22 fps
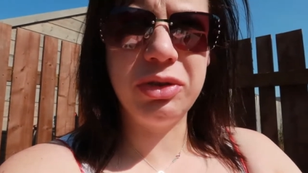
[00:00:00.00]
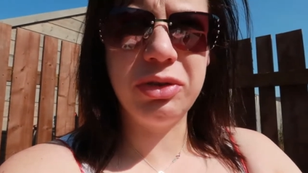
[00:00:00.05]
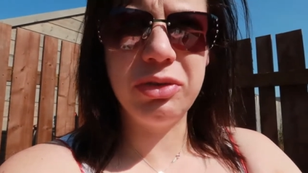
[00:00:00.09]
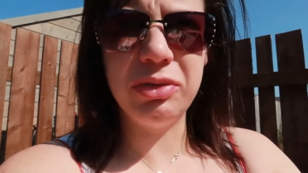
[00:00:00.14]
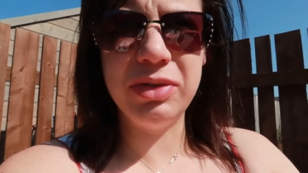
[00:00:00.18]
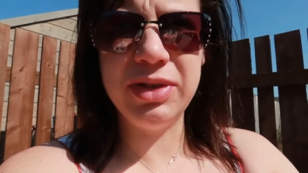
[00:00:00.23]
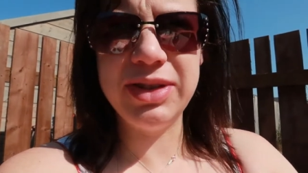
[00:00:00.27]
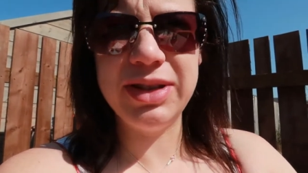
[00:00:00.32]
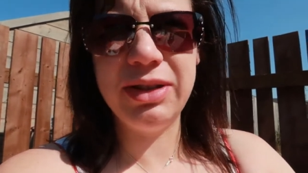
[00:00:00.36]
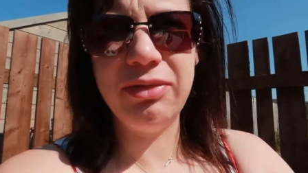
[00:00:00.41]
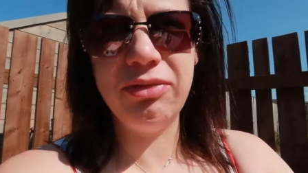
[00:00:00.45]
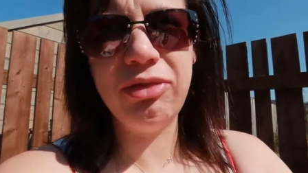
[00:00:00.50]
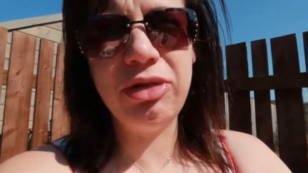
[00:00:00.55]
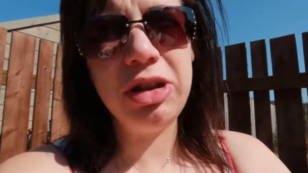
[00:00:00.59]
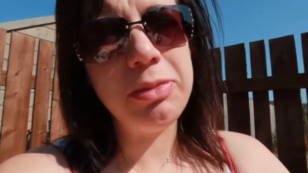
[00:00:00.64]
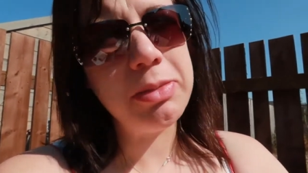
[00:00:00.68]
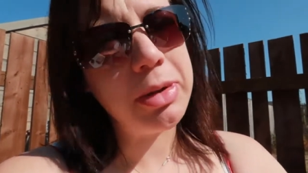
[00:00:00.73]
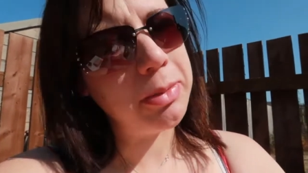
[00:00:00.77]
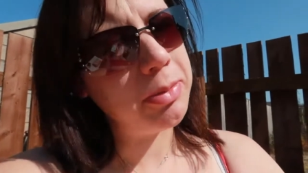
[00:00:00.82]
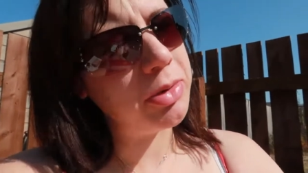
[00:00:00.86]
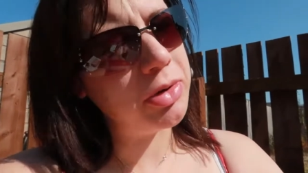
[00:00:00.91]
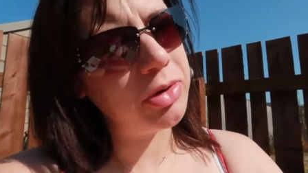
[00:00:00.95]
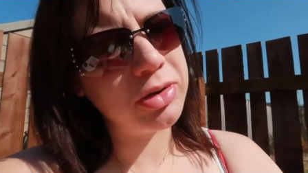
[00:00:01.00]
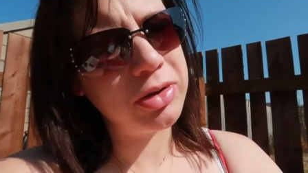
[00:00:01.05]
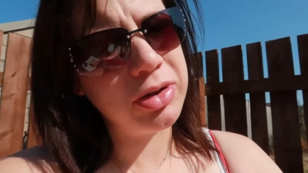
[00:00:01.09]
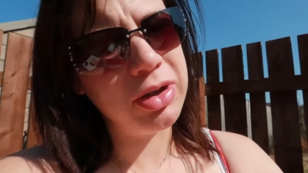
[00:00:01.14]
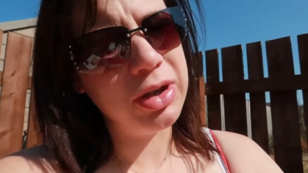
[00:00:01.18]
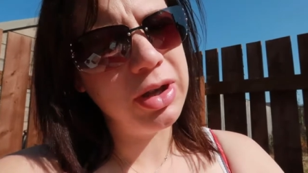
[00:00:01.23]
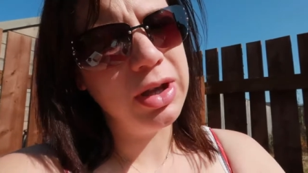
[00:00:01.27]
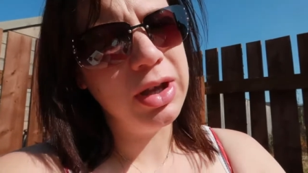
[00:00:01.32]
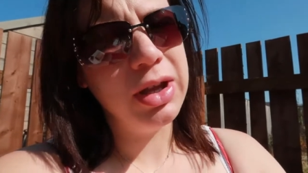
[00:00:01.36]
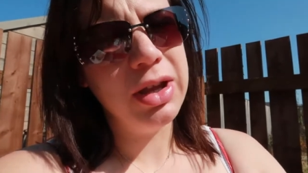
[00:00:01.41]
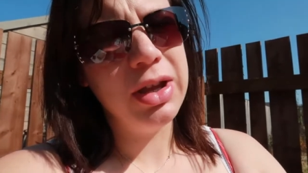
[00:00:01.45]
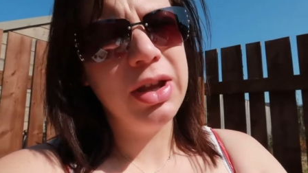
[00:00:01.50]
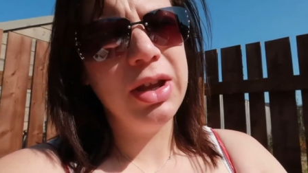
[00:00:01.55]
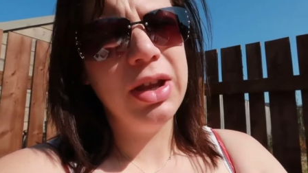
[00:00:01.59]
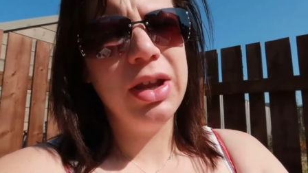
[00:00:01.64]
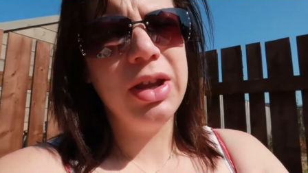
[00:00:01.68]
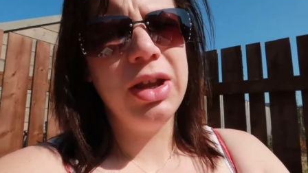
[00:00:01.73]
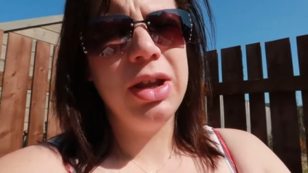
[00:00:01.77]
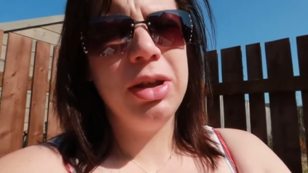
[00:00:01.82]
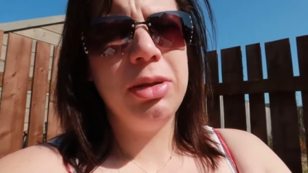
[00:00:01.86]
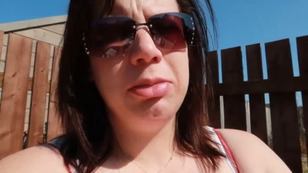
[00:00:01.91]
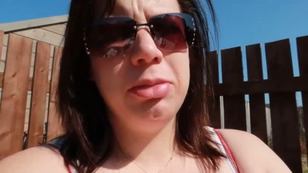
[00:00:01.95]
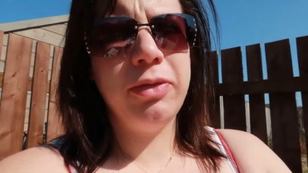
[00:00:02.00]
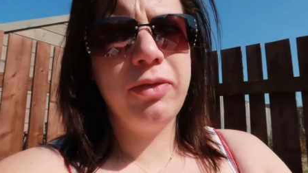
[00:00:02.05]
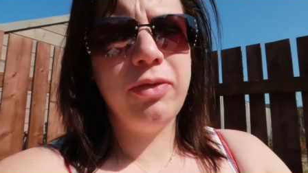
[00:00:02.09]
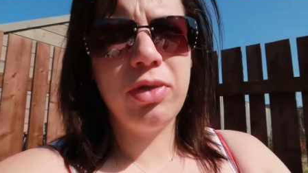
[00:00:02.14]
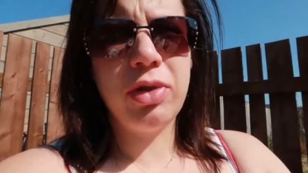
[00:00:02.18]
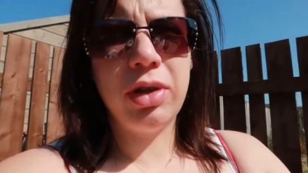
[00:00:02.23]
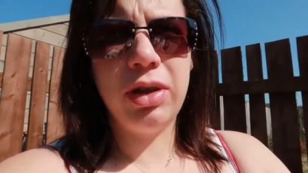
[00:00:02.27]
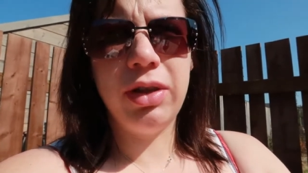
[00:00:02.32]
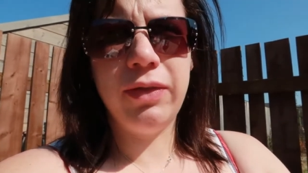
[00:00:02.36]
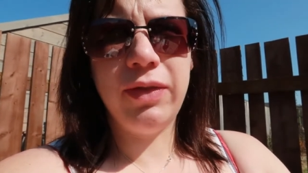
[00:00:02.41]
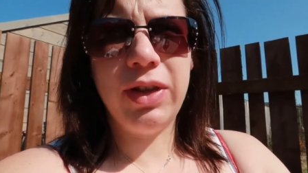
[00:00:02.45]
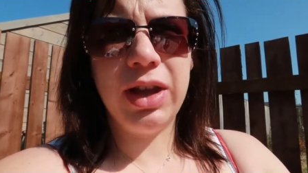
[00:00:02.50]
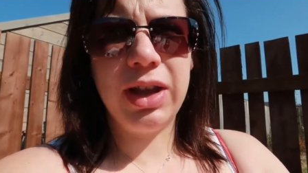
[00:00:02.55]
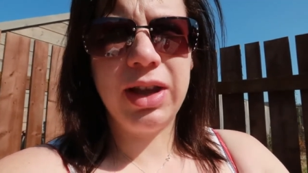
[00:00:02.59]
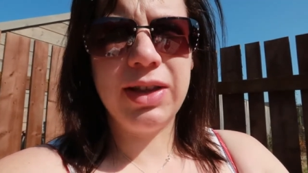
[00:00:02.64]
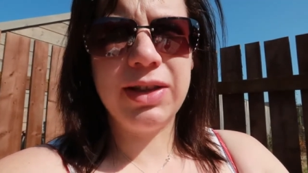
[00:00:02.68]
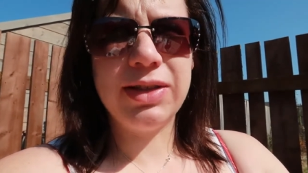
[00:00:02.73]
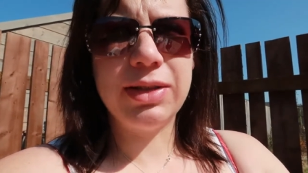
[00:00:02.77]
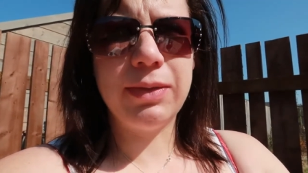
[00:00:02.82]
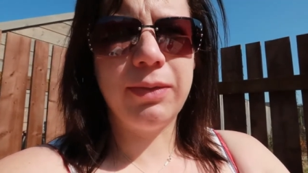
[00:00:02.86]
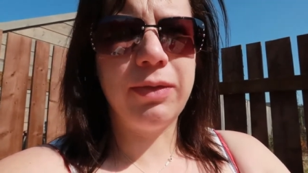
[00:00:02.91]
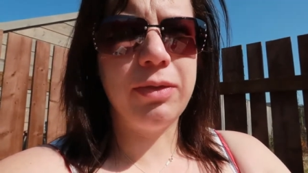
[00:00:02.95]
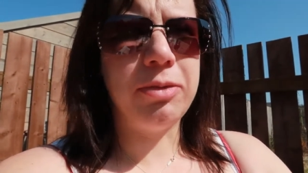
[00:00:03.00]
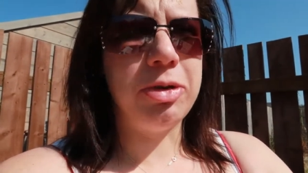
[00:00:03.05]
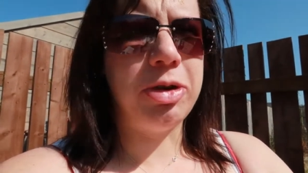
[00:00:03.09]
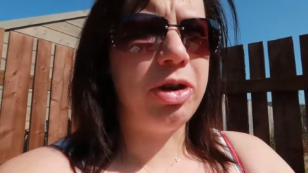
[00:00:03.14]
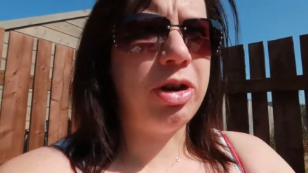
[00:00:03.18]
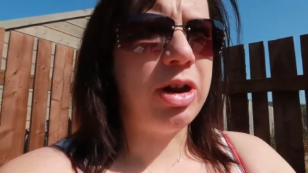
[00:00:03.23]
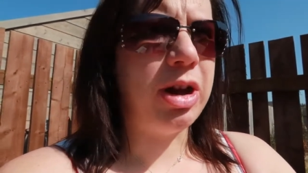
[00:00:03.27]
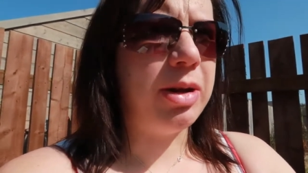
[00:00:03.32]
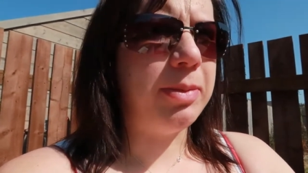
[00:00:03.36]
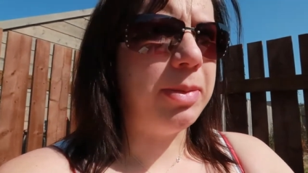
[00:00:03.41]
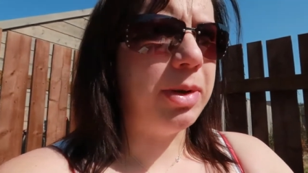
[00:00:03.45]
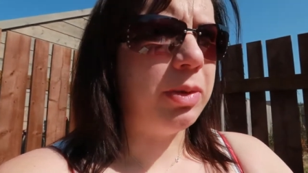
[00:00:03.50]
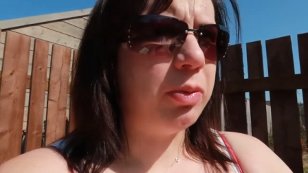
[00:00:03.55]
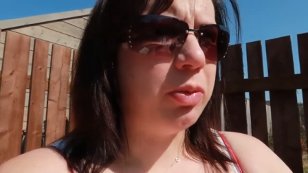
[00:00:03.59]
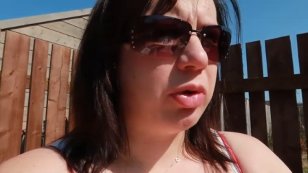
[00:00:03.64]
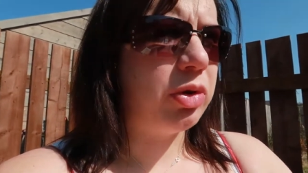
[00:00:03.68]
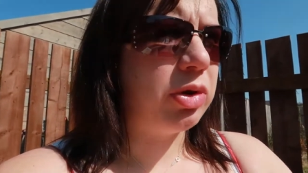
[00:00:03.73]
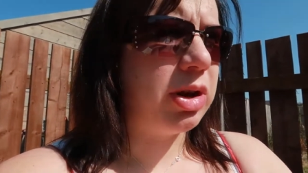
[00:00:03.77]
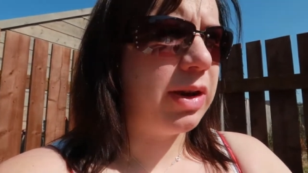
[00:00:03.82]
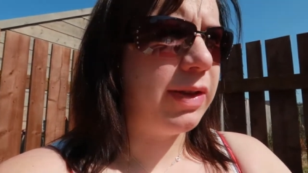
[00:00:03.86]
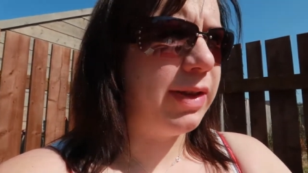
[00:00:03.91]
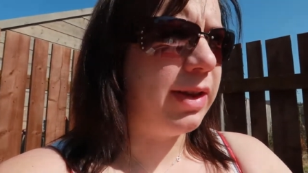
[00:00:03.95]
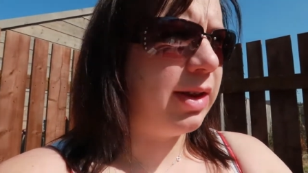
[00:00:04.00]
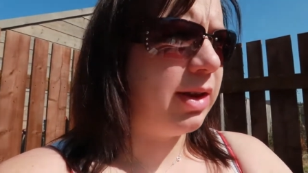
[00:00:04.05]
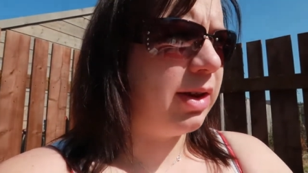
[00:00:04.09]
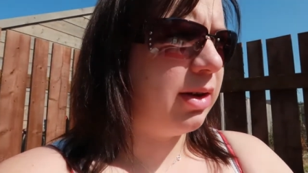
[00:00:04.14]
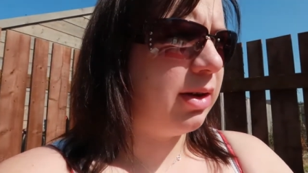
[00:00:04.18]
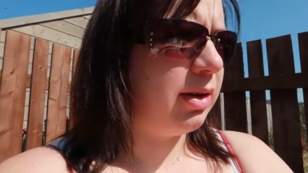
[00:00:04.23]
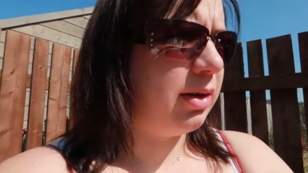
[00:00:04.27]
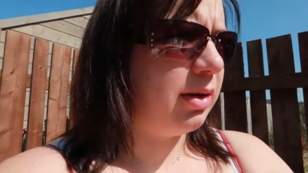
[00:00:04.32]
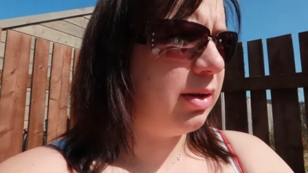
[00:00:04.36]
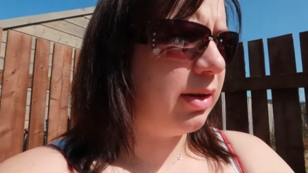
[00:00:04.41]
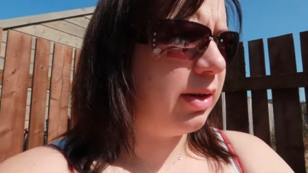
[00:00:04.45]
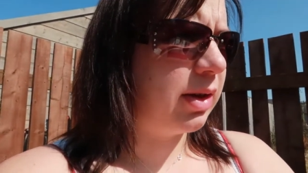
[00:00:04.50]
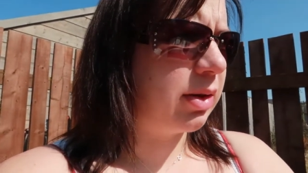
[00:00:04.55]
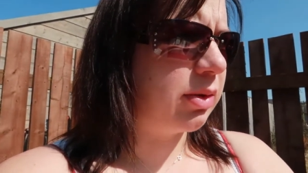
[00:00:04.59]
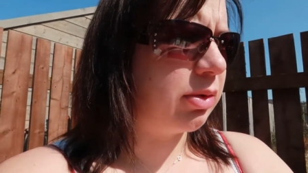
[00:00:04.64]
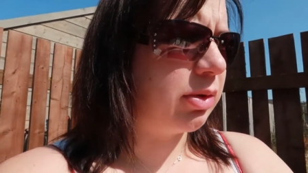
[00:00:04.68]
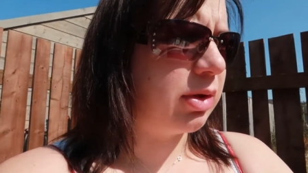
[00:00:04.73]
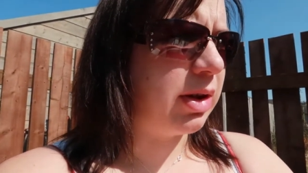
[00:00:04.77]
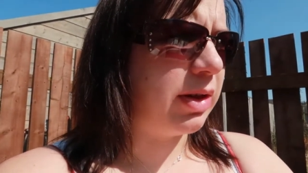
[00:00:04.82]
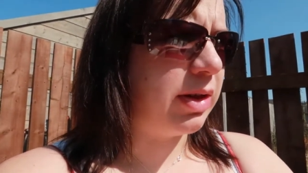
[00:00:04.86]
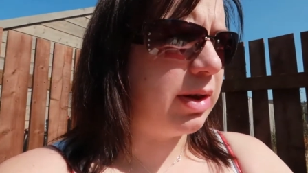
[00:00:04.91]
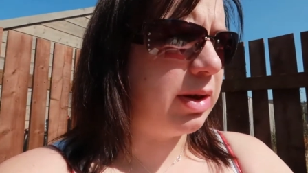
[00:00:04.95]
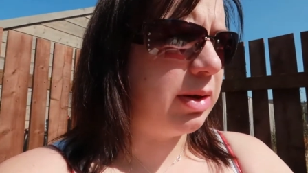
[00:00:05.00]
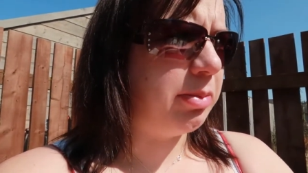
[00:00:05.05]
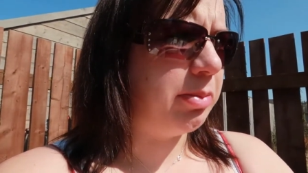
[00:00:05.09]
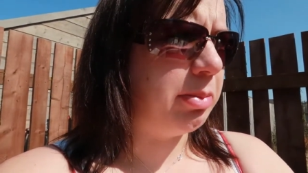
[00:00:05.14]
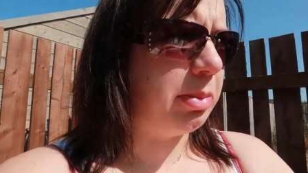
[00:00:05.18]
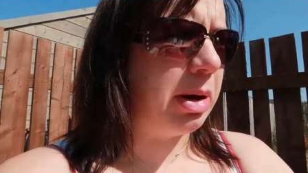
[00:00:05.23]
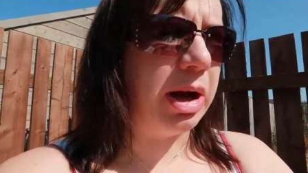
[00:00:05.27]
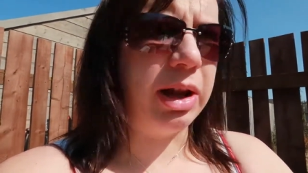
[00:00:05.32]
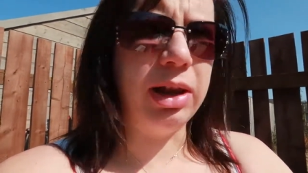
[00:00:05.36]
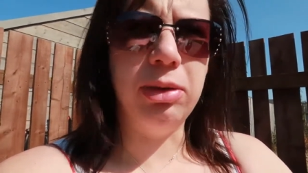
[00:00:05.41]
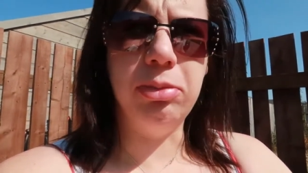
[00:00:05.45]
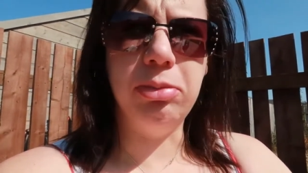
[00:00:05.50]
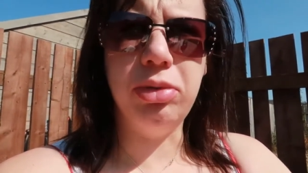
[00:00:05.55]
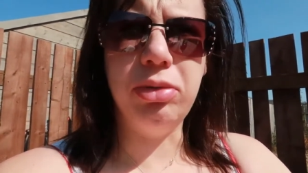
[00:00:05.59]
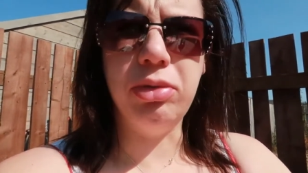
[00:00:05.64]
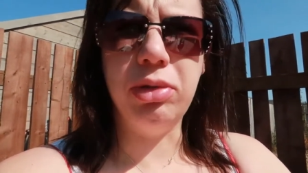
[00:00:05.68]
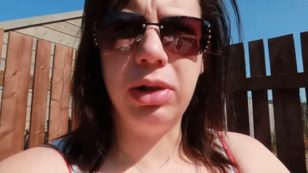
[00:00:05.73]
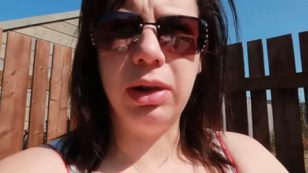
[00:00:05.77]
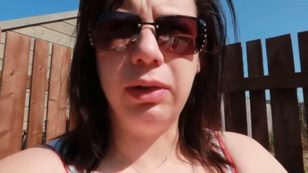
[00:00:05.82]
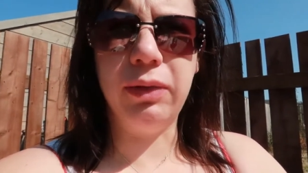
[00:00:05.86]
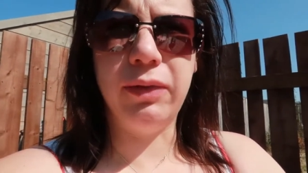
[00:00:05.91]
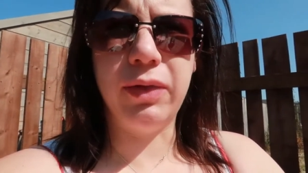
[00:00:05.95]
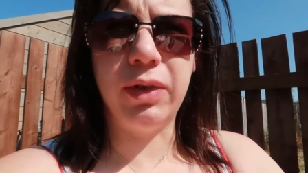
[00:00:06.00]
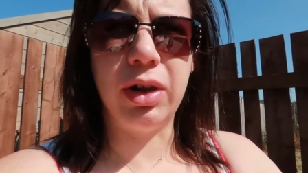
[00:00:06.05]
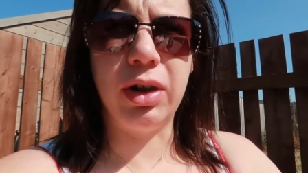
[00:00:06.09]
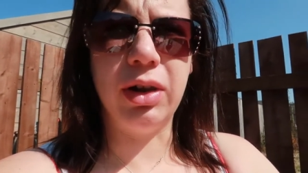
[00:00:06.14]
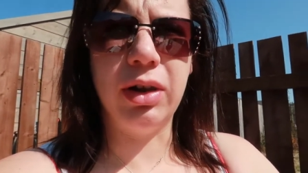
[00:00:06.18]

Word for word: going to go and sit and read my book before Olivia gets up from her nap and we'll get the, I think we'll get the pad and pool out for